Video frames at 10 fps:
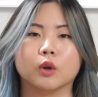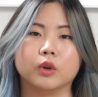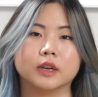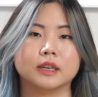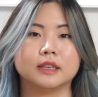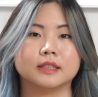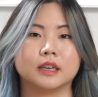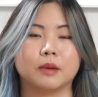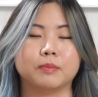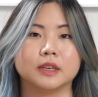Or is it
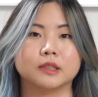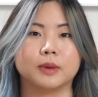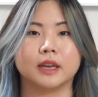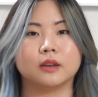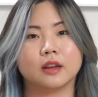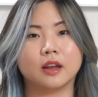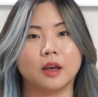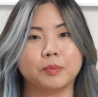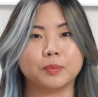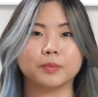up this way?
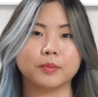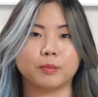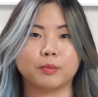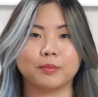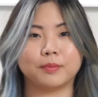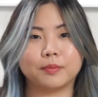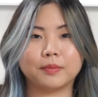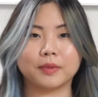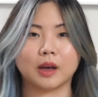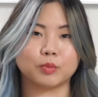
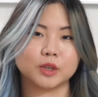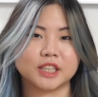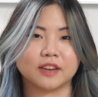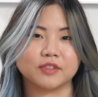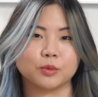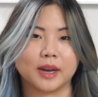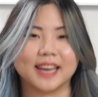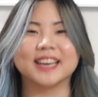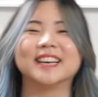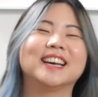Up whichever
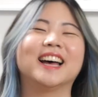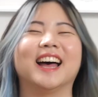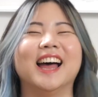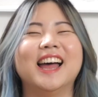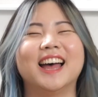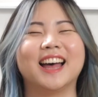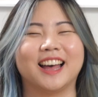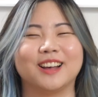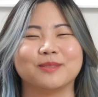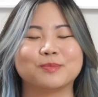way.
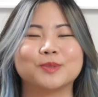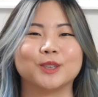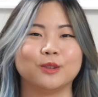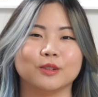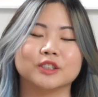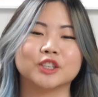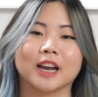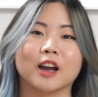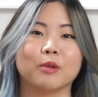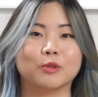So you can
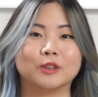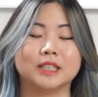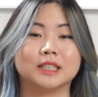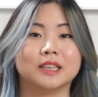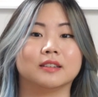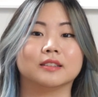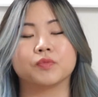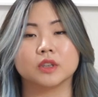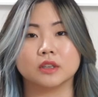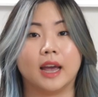check out more details.
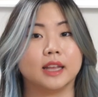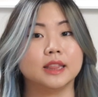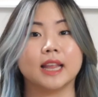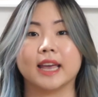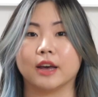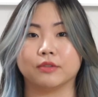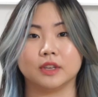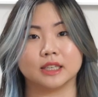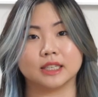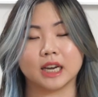I lay out
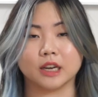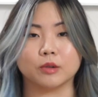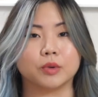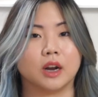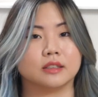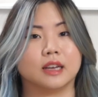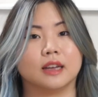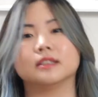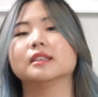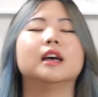the entire
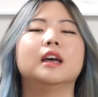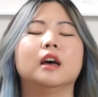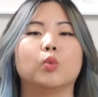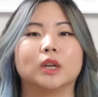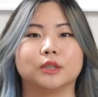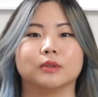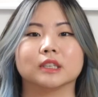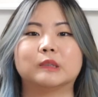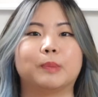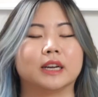process, what to
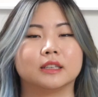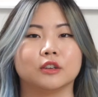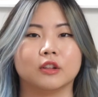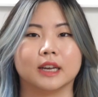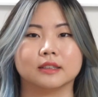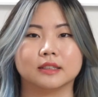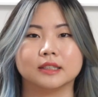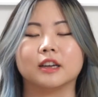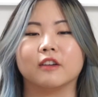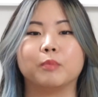expect and all that good
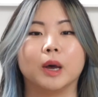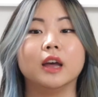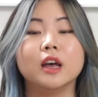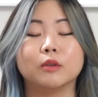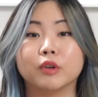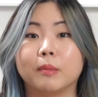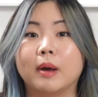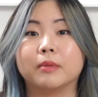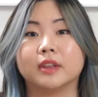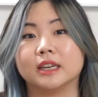stuff. But
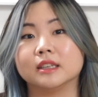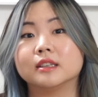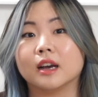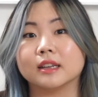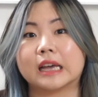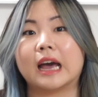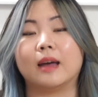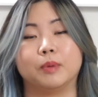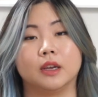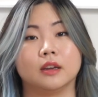remember that it does
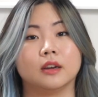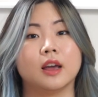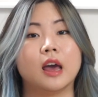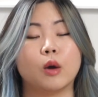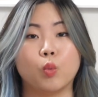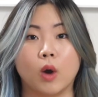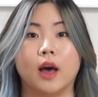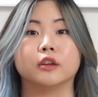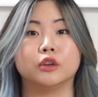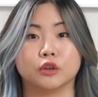happen
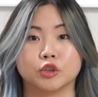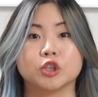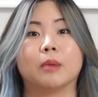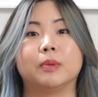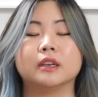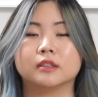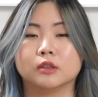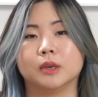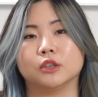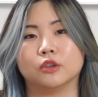while you're shopping,
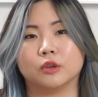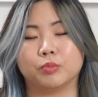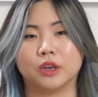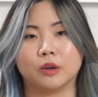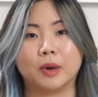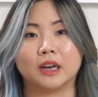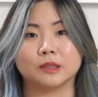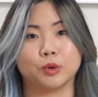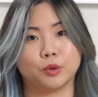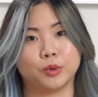so make sure to bring your
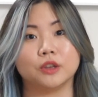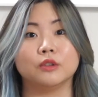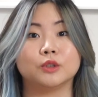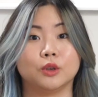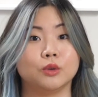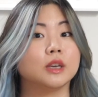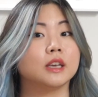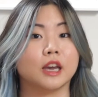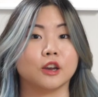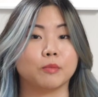passport with you so you
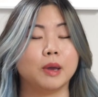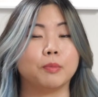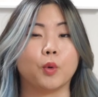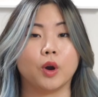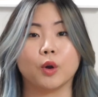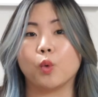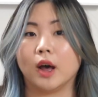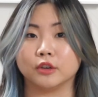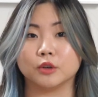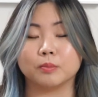can get your paperwork
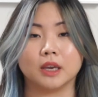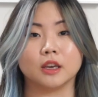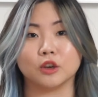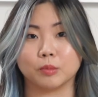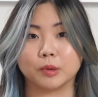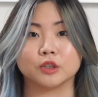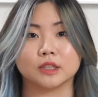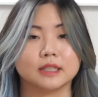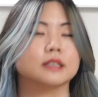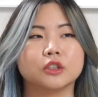while you're making your
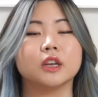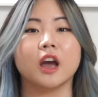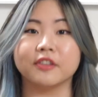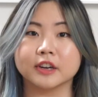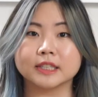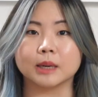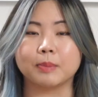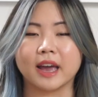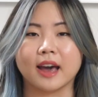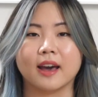purchases. The other tip
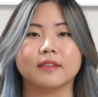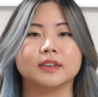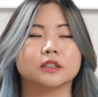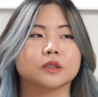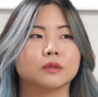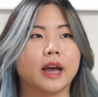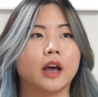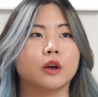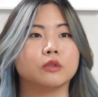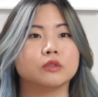I have is
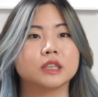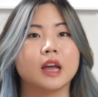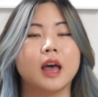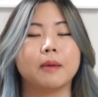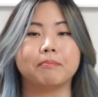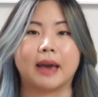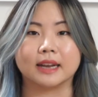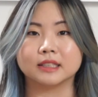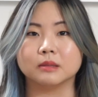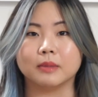around
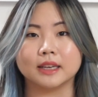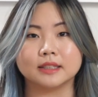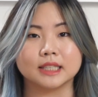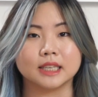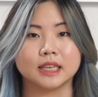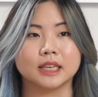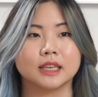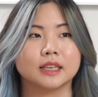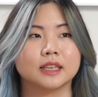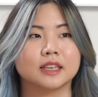
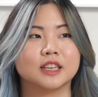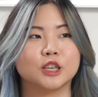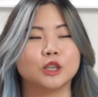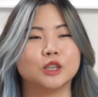maximizing